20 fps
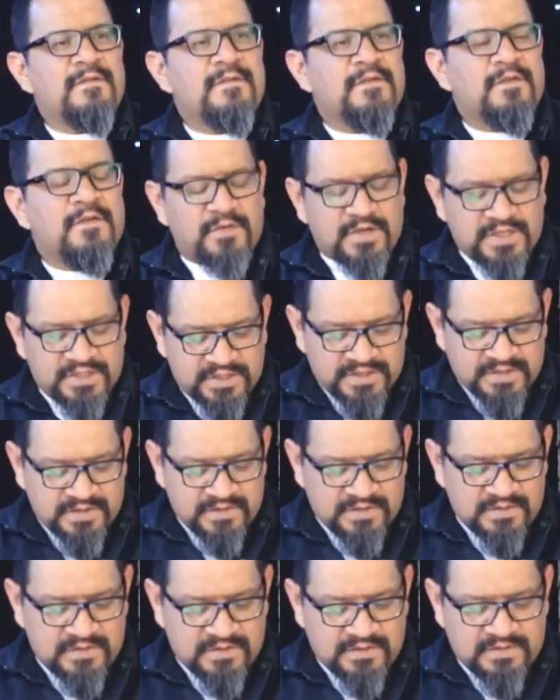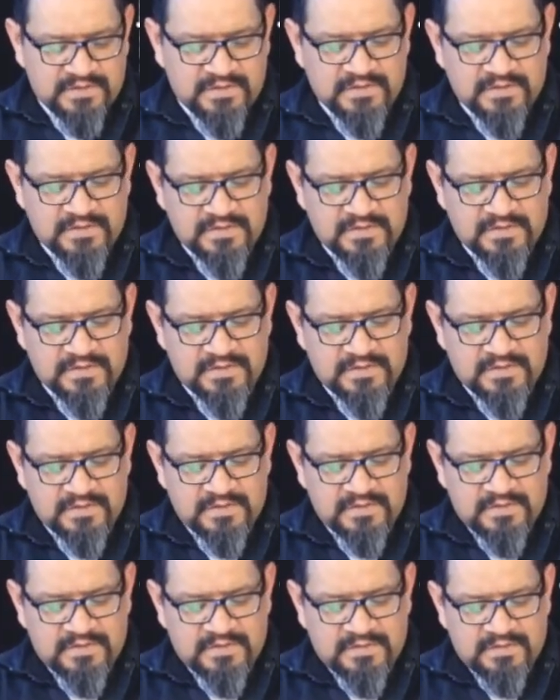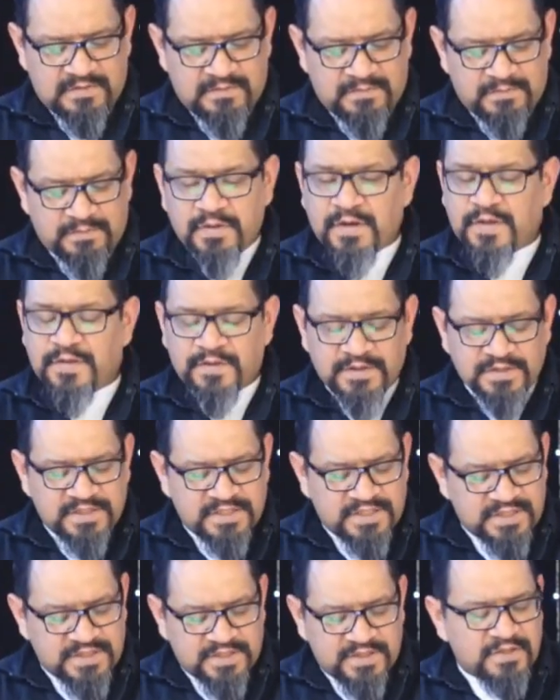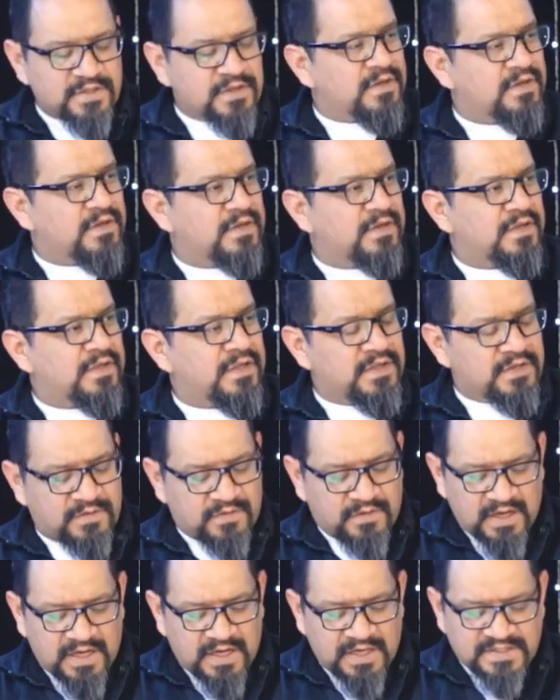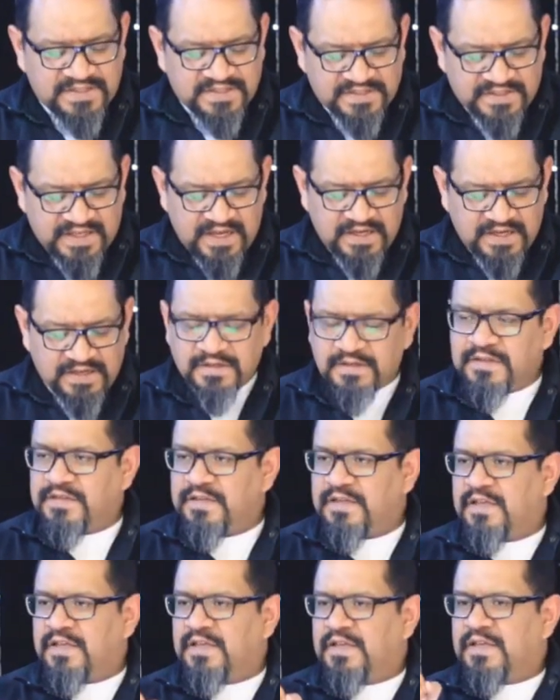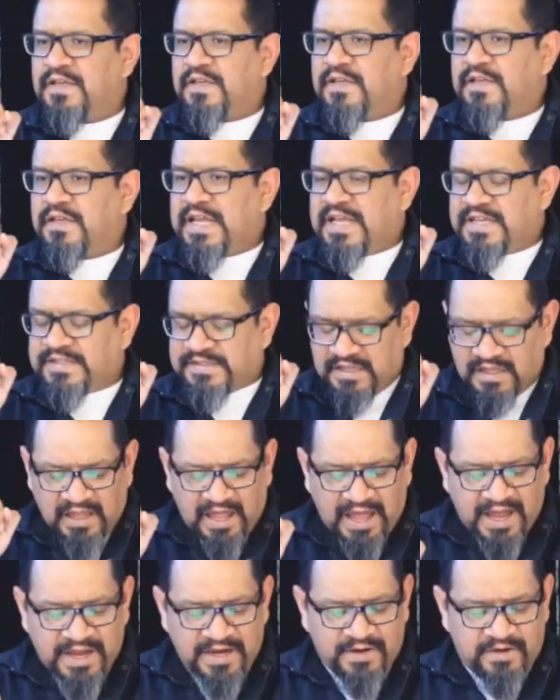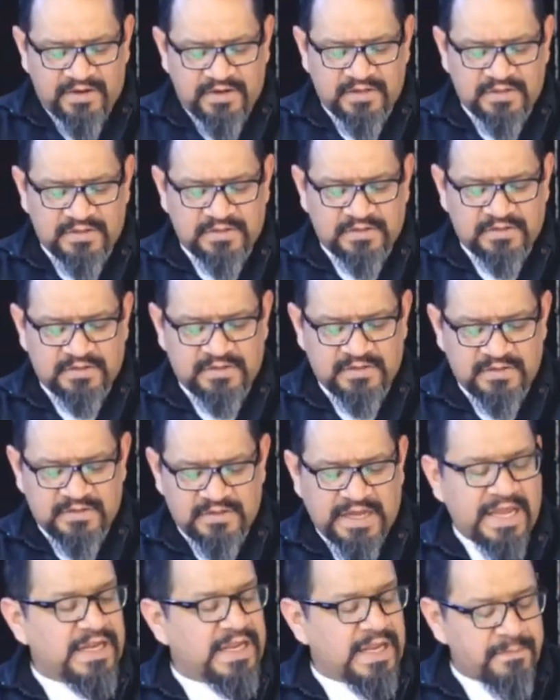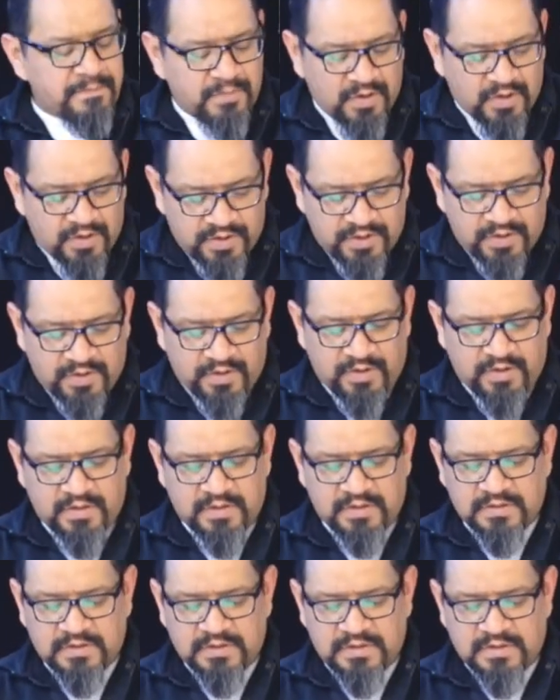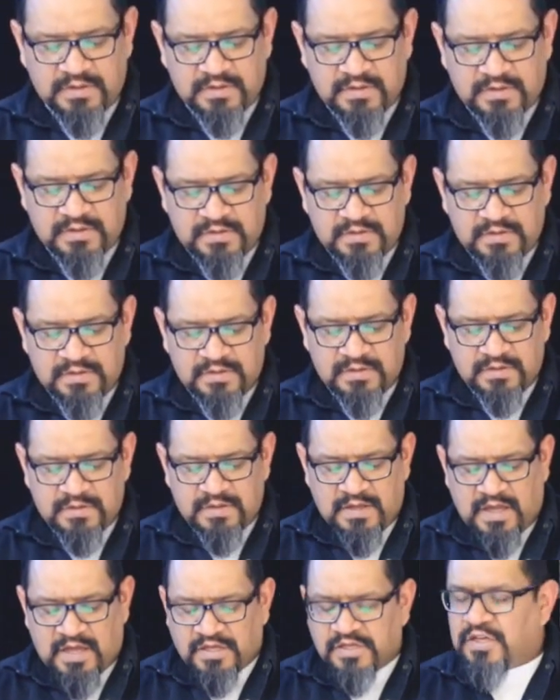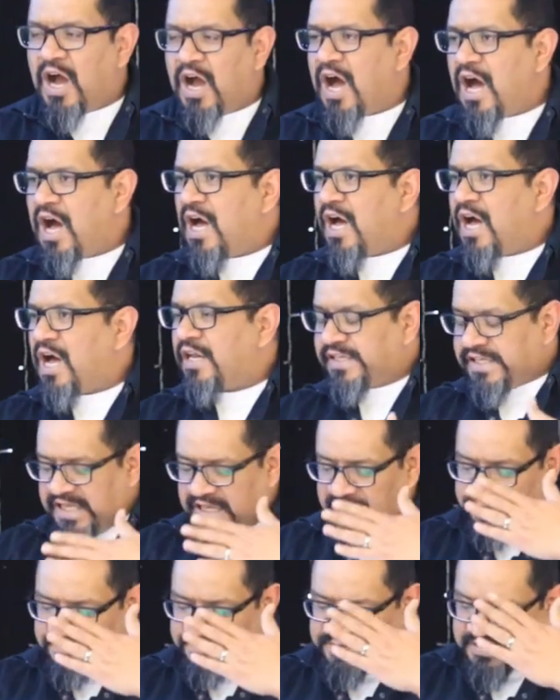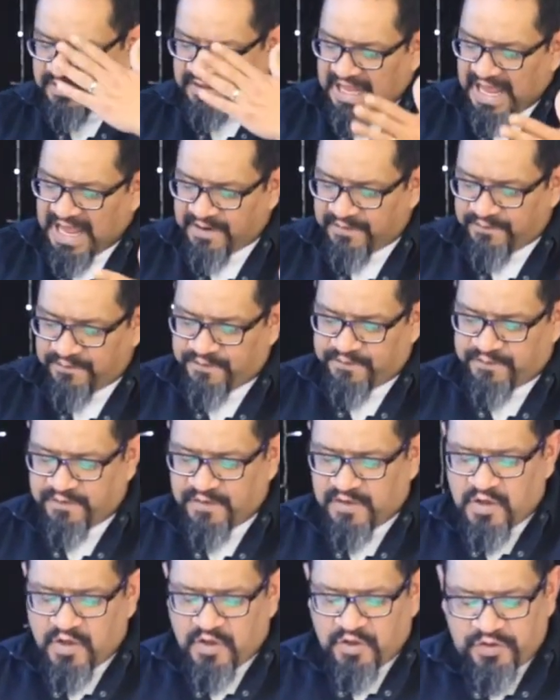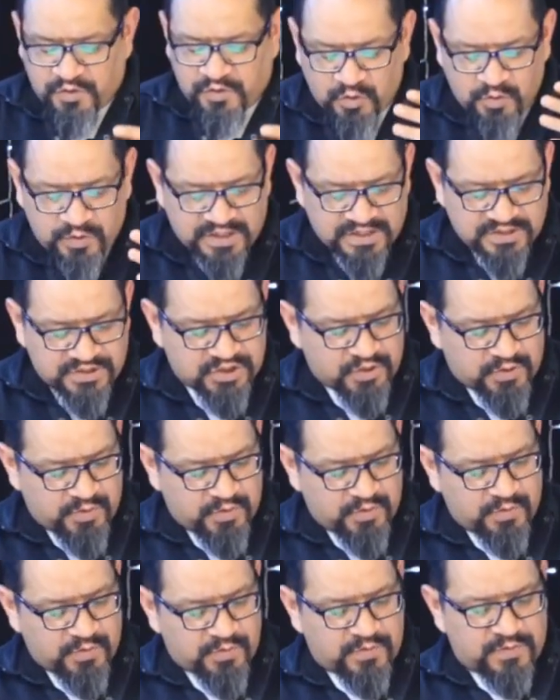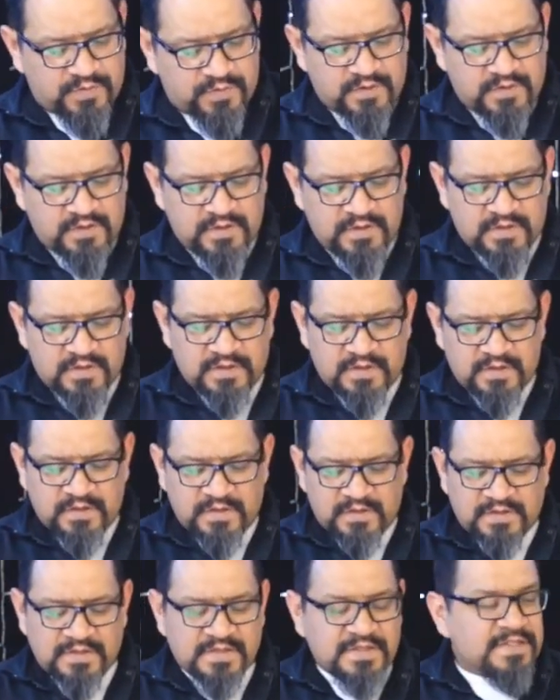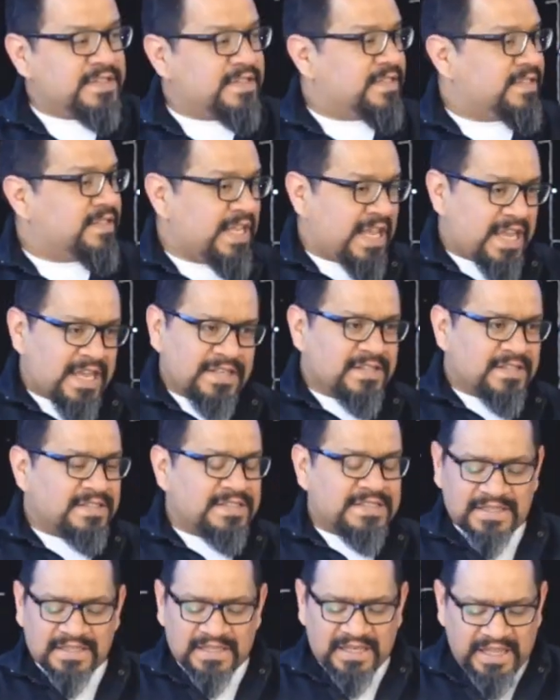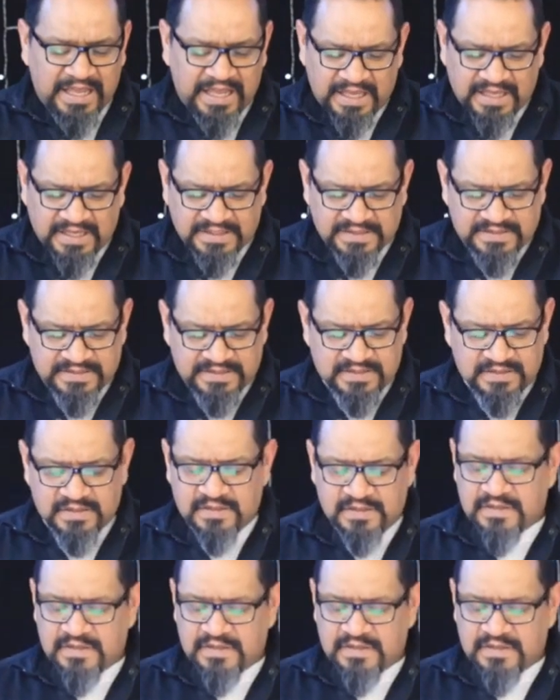Christian, brother and sister in Christ, Satan is a liar and a murderer. God gives life through his truth. Satan slays